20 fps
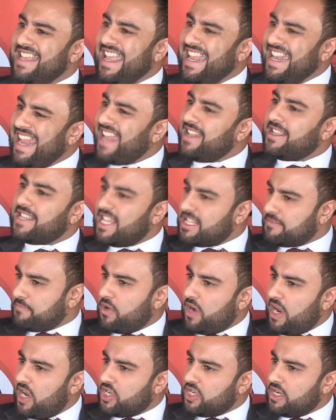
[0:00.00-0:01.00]
innate
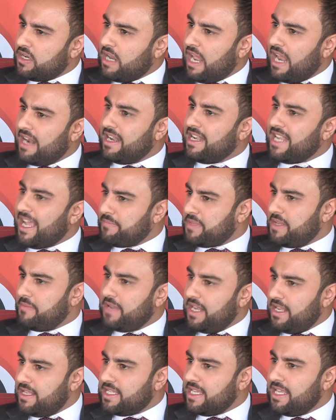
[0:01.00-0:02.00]
desperation and
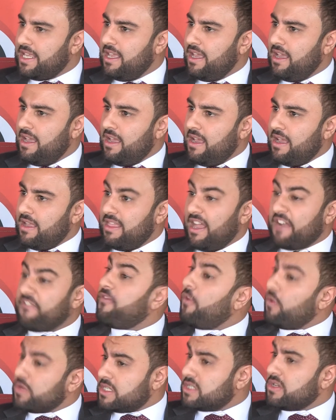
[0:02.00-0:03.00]
adaptability that
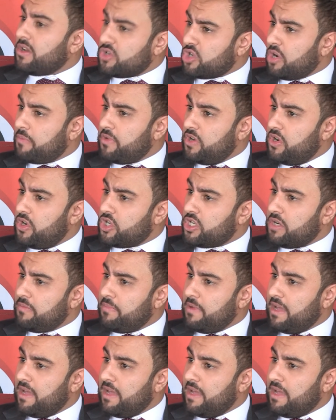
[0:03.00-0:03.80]
forces entrepreneurship,